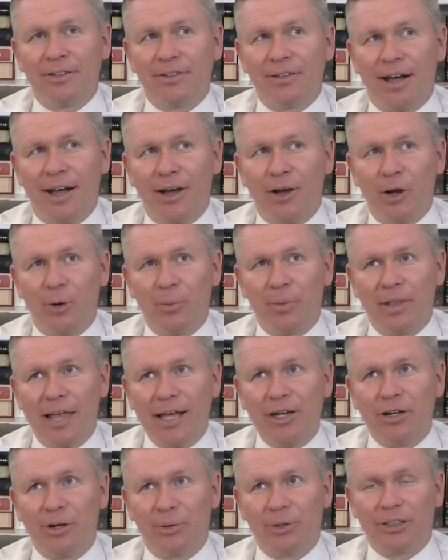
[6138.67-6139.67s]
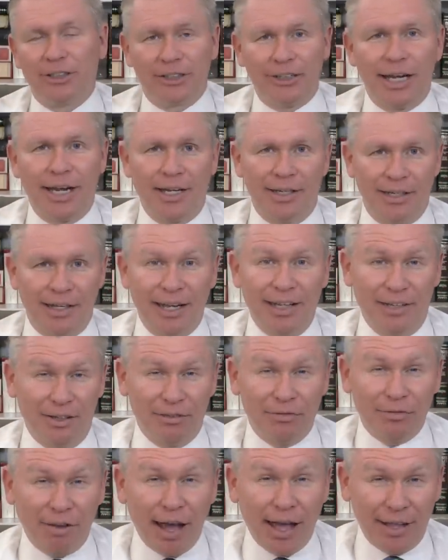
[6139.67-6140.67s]
I hope they don't decide in
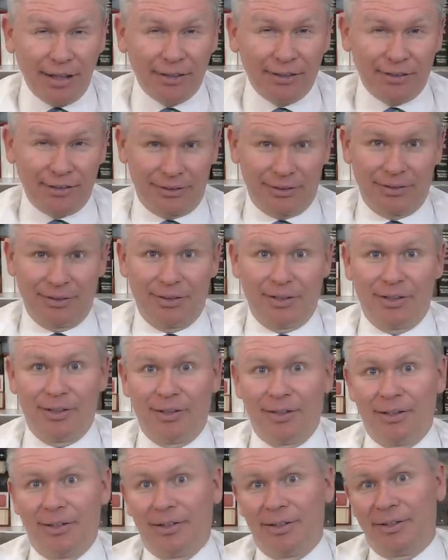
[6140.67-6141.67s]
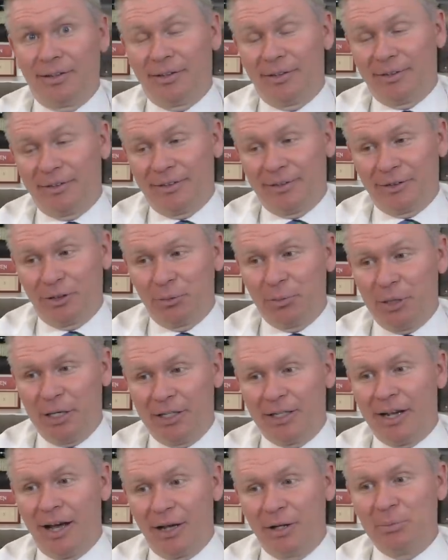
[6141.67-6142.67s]
advance to be
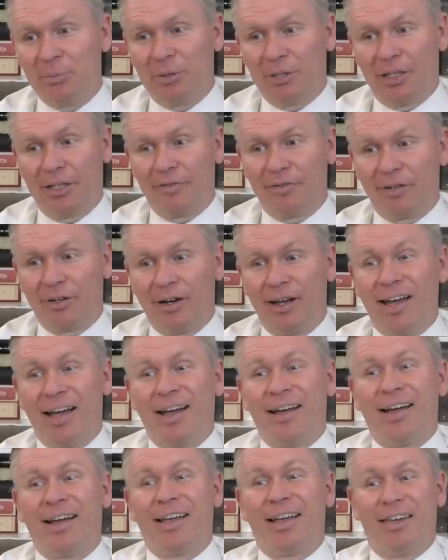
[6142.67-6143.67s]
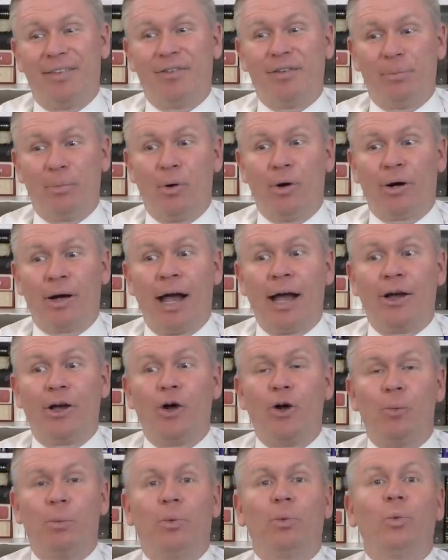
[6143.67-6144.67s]
an unbeliever even more, I
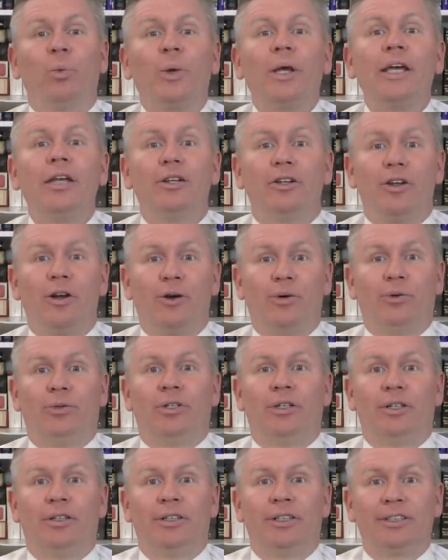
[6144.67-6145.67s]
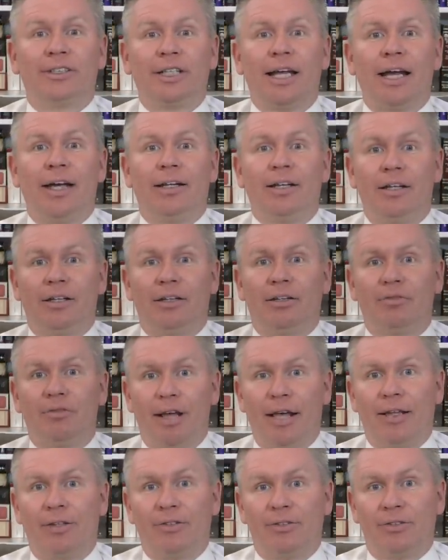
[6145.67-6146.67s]
hope we don't decide in
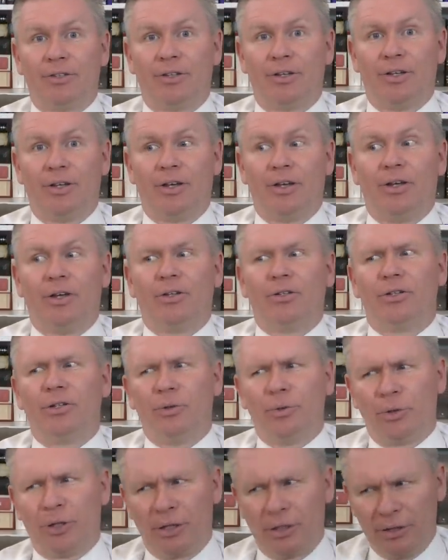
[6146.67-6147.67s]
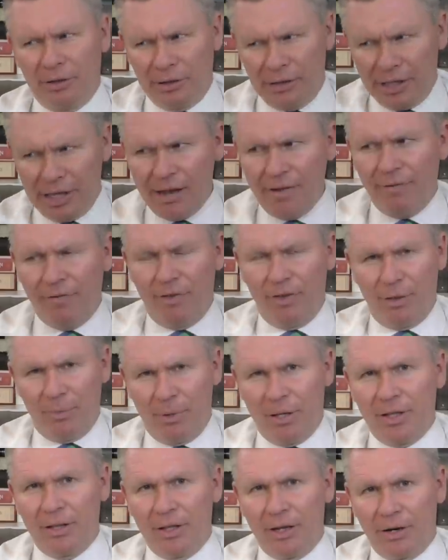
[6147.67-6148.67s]
advance to leave them
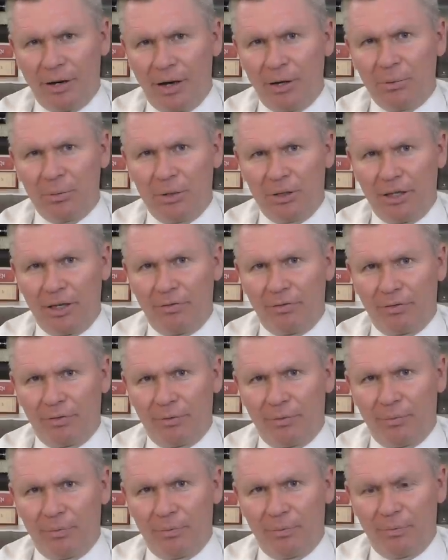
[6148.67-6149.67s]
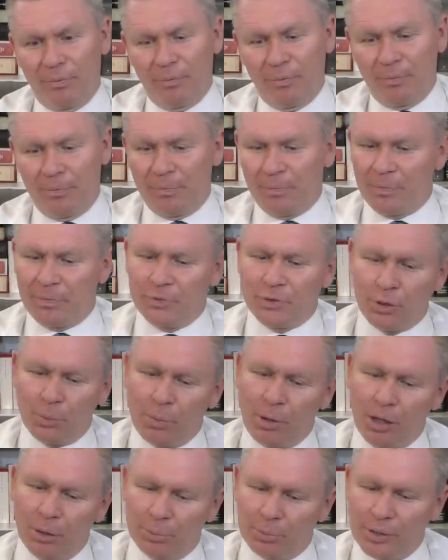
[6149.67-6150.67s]
in their unbelief. So
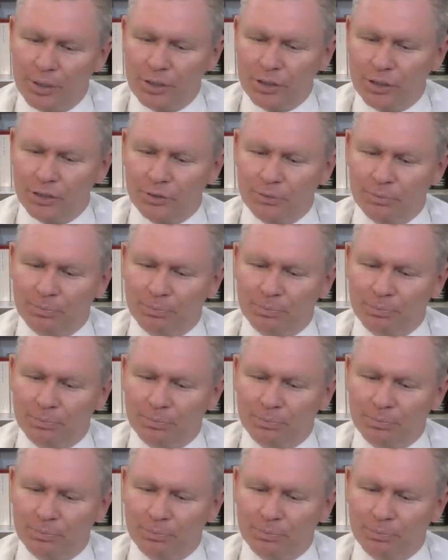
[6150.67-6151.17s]
Paul preaches.